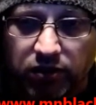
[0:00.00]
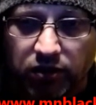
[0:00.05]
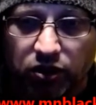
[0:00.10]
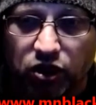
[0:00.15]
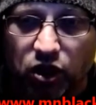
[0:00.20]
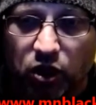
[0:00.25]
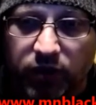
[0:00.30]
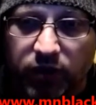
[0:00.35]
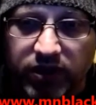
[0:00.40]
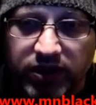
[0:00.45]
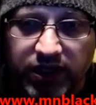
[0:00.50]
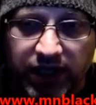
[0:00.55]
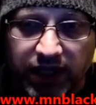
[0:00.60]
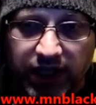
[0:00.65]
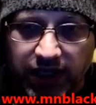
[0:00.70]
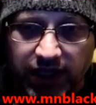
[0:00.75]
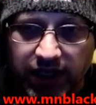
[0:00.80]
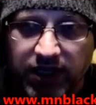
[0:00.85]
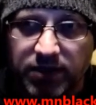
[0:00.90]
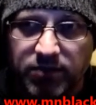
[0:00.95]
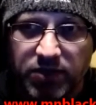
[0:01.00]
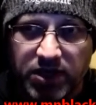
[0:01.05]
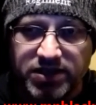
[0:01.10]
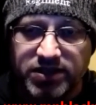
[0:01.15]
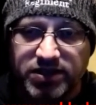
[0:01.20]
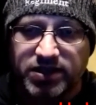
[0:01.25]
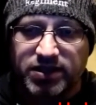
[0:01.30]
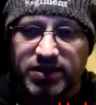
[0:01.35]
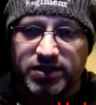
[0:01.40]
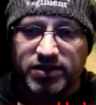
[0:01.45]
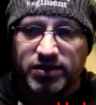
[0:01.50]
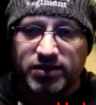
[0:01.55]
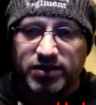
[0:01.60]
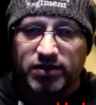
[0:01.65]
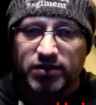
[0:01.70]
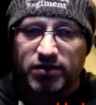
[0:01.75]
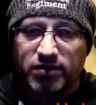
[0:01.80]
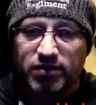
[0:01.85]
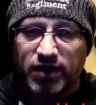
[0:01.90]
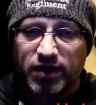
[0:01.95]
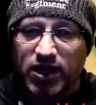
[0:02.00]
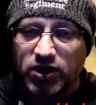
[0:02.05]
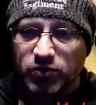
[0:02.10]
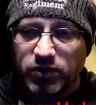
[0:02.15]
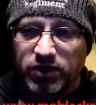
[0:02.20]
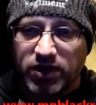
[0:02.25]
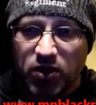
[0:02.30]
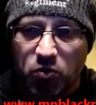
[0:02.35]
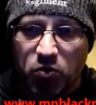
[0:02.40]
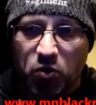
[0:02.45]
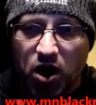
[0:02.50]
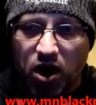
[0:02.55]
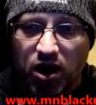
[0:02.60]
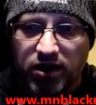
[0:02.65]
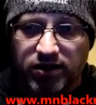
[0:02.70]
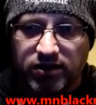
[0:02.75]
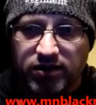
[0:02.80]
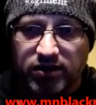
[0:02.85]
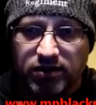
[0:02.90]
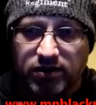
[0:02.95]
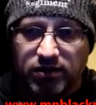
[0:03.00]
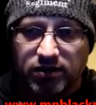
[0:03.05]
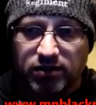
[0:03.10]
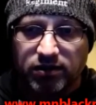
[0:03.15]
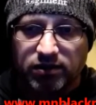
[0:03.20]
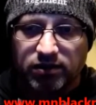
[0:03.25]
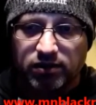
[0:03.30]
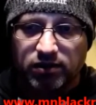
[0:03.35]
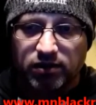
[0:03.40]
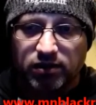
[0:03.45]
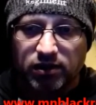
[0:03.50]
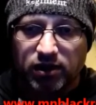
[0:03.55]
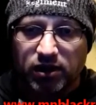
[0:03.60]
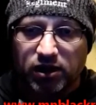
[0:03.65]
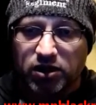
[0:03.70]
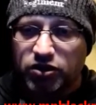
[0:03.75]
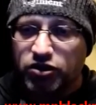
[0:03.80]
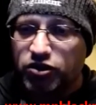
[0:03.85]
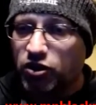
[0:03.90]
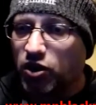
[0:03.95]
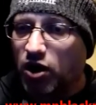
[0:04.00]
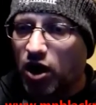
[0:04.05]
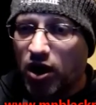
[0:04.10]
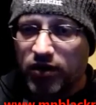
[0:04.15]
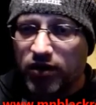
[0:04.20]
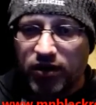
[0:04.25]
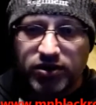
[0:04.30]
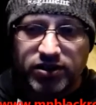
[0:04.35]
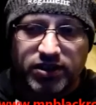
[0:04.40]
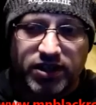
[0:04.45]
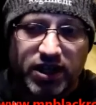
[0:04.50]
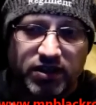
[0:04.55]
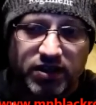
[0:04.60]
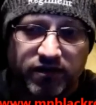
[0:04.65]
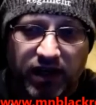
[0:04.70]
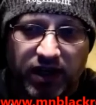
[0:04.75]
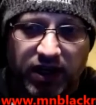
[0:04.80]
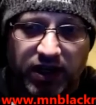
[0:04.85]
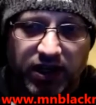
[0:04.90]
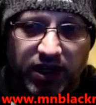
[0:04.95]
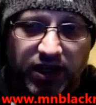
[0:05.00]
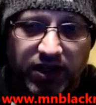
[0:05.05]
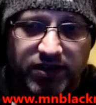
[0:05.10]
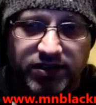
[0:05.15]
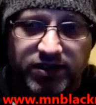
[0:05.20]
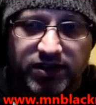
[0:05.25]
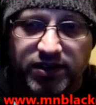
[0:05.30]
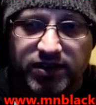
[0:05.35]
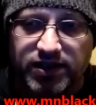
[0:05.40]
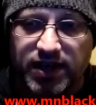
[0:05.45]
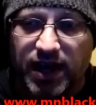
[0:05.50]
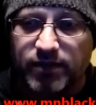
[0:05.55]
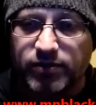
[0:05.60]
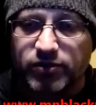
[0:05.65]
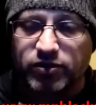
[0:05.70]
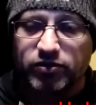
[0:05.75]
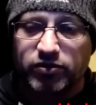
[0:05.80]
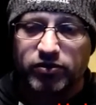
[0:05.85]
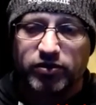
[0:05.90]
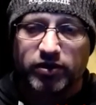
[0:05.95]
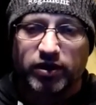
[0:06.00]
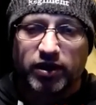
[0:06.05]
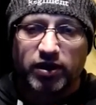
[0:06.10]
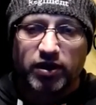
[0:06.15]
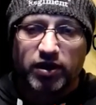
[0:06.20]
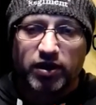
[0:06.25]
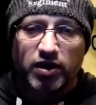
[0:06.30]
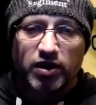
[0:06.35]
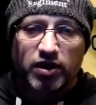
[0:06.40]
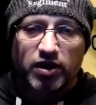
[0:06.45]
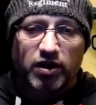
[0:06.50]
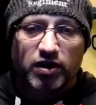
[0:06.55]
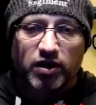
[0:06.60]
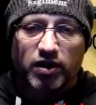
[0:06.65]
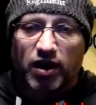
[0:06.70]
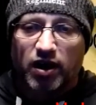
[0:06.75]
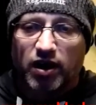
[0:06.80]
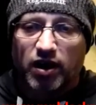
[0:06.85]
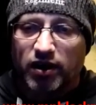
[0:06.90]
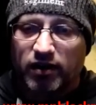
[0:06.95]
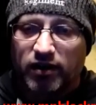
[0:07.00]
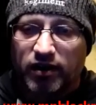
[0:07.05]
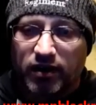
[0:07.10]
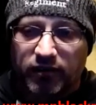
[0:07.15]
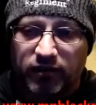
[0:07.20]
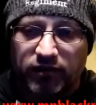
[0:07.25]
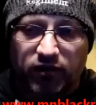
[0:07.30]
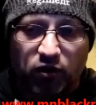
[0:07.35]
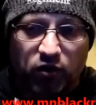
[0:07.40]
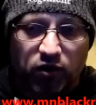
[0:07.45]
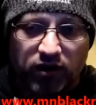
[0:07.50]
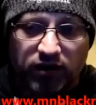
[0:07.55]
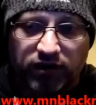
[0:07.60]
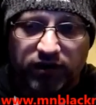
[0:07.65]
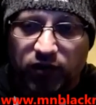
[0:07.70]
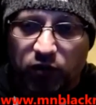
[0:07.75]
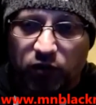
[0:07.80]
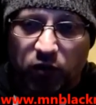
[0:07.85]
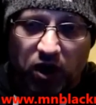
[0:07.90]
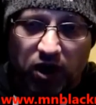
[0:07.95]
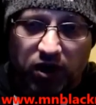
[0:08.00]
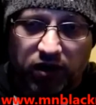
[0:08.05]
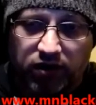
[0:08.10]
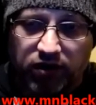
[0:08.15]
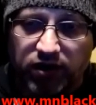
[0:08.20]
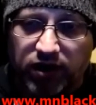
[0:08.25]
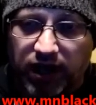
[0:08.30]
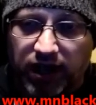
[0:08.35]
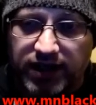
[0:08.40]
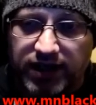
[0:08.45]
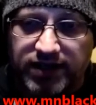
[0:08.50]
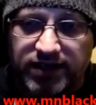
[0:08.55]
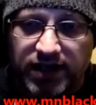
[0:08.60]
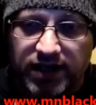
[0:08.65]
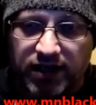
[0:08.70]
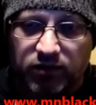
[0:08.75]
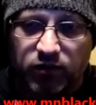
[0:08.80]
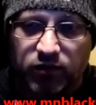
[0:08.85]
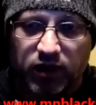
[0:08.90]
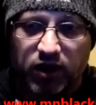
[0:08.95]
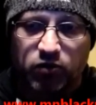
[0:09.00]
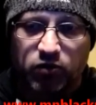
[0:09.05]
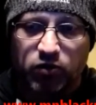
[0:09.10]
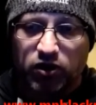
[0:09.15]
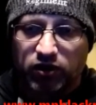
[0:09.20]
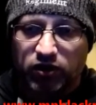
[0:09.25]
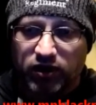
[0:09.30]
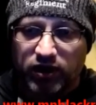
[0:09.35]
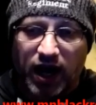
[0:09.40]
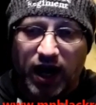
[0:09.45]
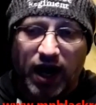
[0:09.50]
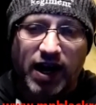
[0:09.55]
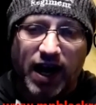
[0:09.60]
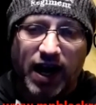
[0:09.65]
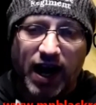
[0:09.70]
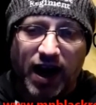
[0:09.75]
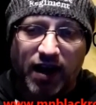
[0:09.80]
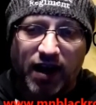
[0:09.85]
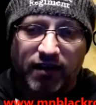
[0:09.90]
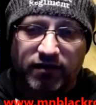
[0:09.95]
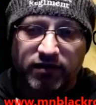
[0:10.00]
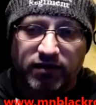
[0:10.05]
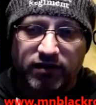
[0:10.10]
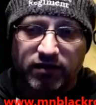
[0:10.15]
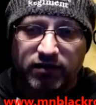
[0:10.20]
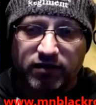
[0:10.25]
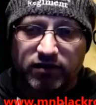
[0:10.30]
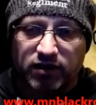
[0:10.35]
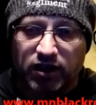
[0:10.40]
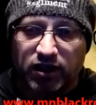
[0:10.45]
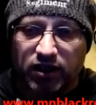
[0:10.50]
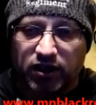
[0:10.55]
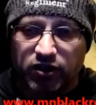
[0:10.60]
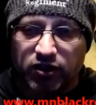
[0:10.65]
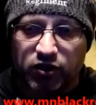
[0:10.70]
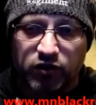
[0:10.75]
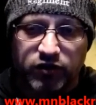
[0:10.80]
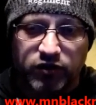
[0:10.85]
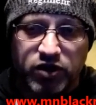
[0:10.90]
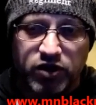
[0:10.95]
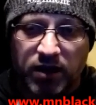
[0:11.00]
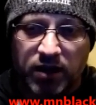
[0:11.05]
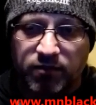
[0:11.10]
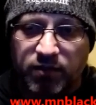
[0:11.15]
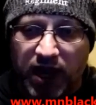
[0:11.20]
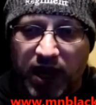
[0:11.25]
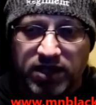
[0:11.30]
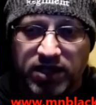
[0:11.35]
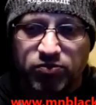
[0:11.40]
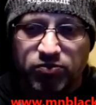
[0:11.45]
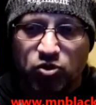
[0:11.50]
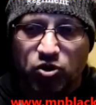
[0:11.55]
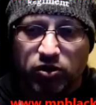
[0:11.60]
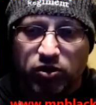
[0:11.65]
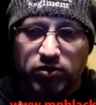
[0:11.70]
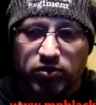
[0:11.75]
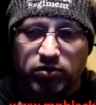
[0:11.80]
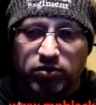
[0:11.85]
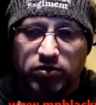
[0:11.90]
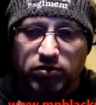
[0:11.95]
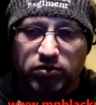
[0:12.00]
or go into any business. That's what they want. Sure, are there states fighting against this? Absolutely. Florida, for one, has said we will not have a Coof jab passport.